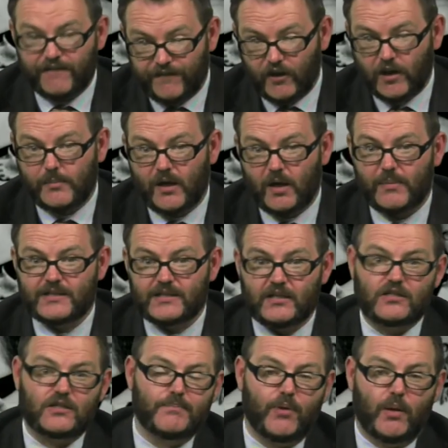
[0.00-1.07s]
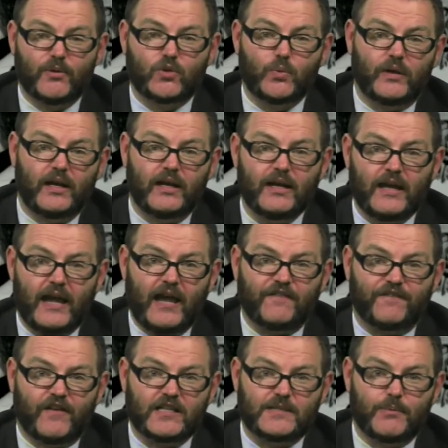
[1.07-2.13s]
and connect with other like-minded new
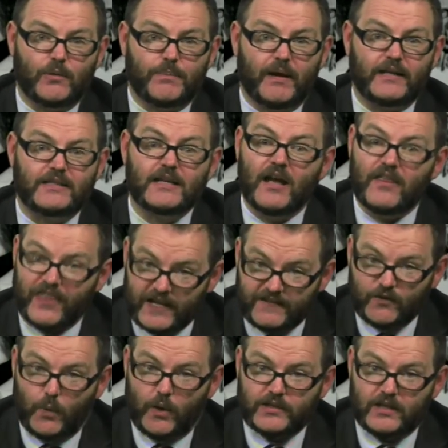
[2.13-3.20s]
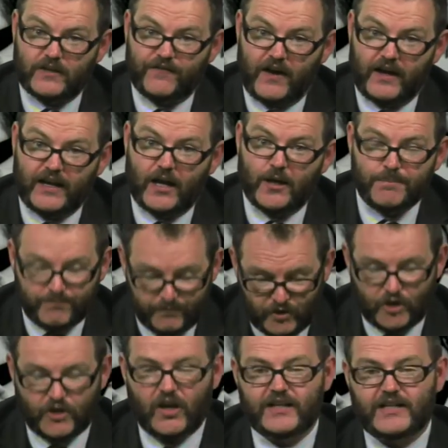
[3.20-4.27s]
citizens, and follow me on my Citizen Bomber Twitter
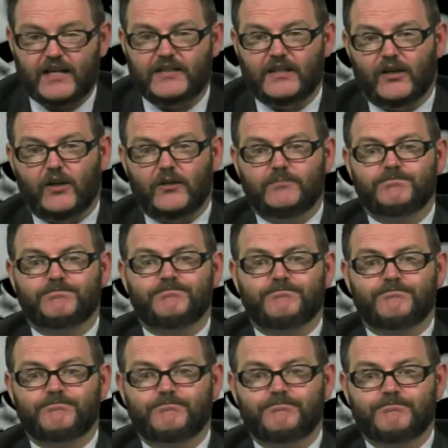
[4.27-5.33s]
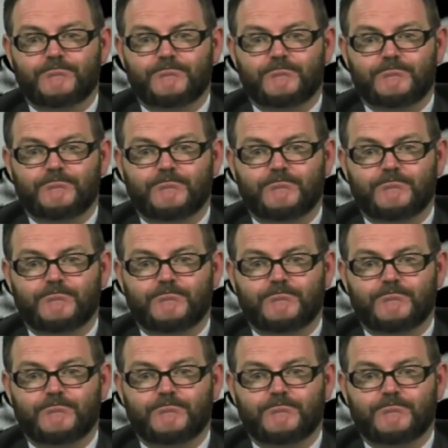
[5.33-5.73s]
and Facebook page. Thanks for watching,